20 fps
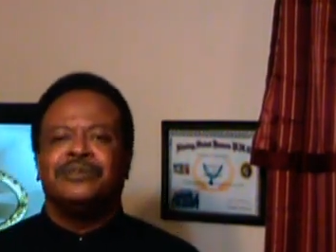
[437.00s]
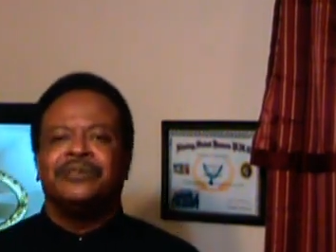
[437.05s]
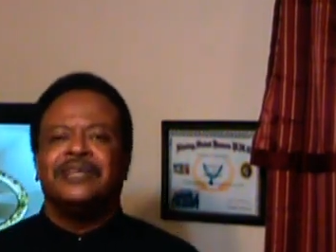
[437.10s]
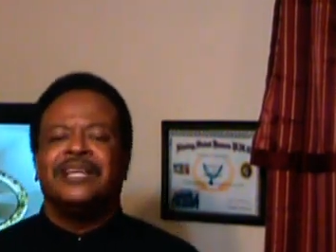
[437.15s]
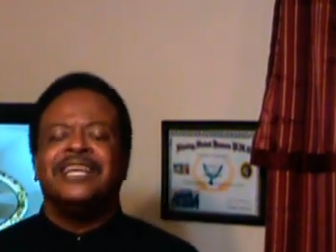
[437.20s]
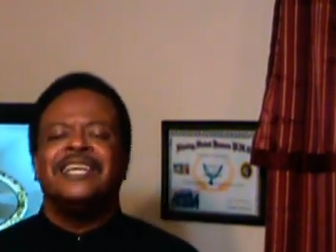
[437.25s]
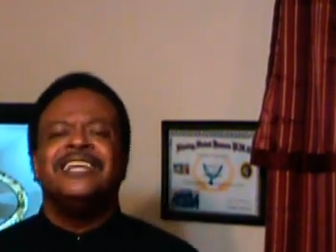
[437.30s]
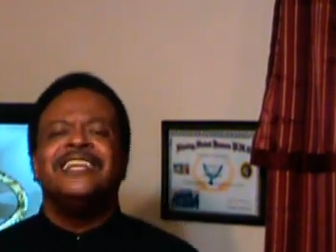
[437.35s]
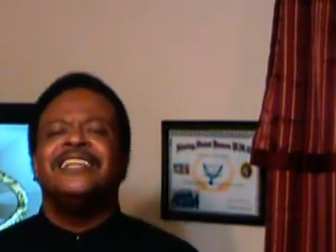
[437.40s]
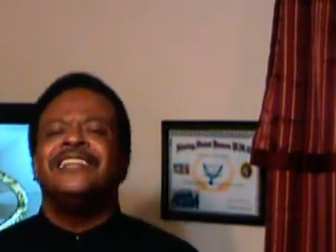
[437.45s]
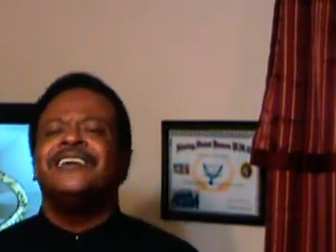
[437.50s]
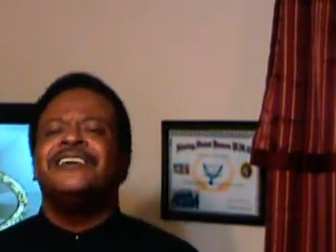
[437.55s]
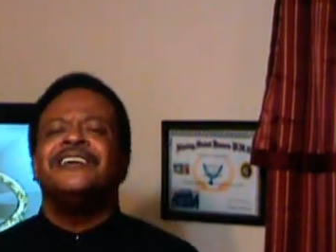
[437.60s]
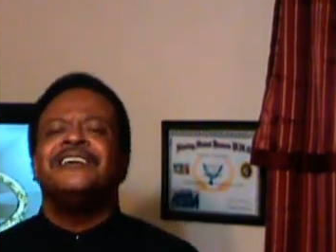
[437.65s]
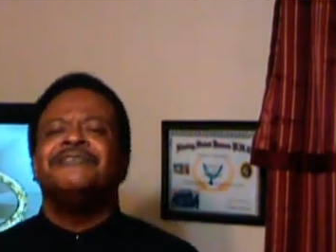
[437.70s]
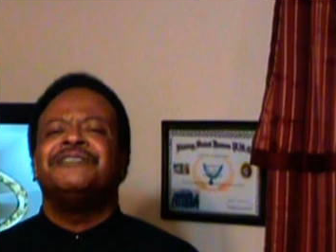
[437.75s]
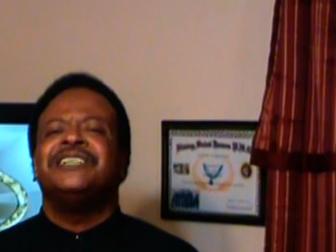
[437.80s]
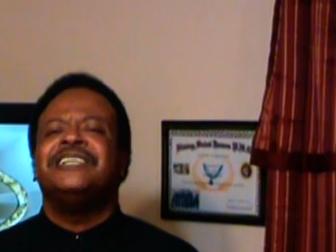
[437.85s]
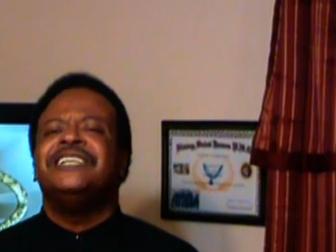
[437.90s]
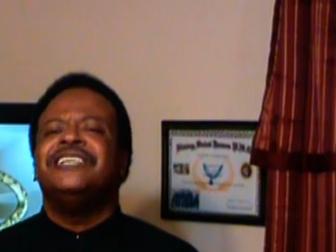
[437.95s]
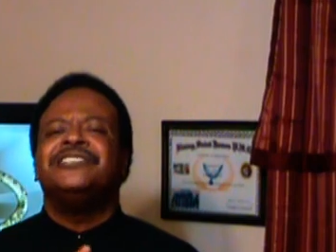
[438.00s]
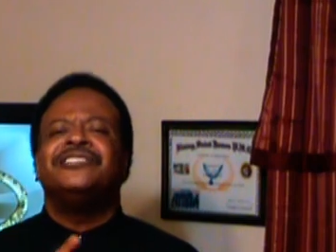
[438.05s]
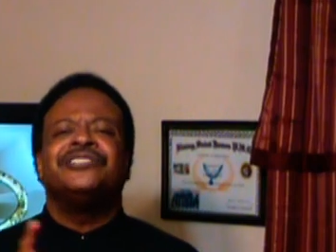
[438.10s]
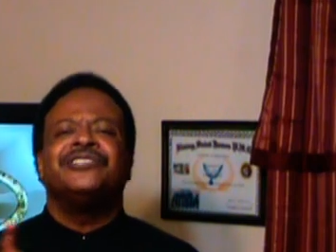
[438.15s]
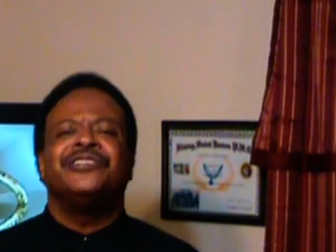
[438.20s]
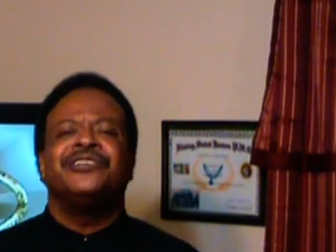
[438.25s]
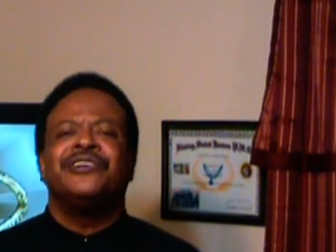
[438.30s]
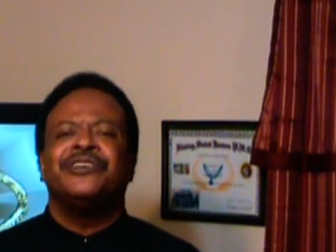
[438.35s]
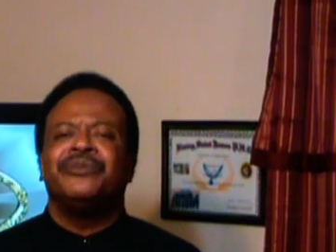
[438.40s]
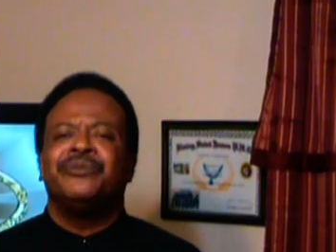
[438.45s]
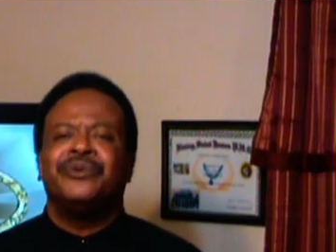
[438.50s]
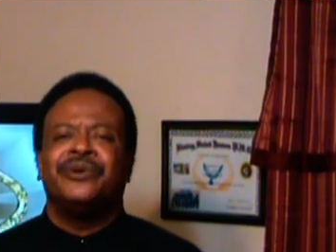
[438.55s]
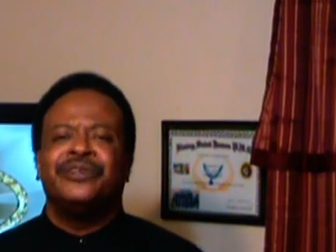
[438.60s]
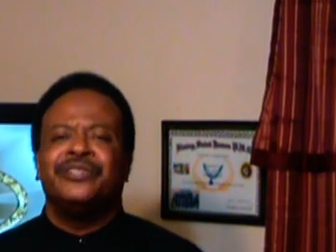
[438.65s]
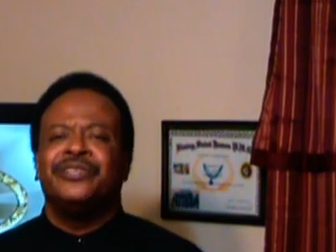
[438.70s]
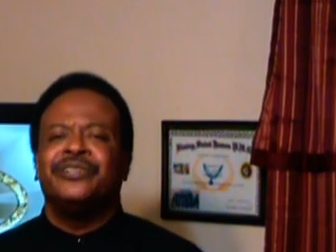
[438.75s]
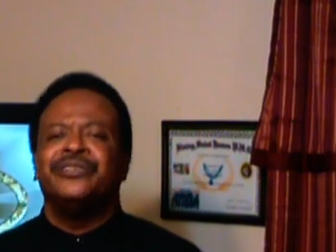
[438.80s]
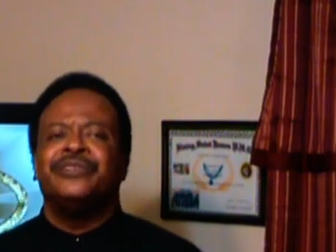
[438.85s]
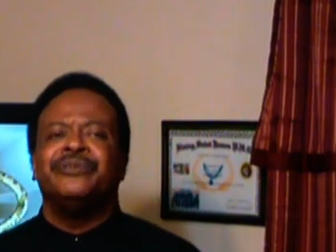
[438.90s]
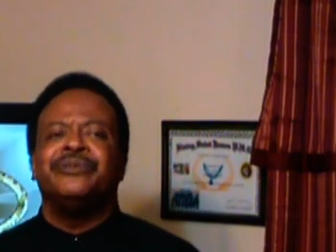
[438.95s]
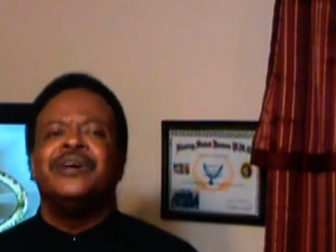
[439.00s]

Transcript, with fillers: And he loved each and every one of you.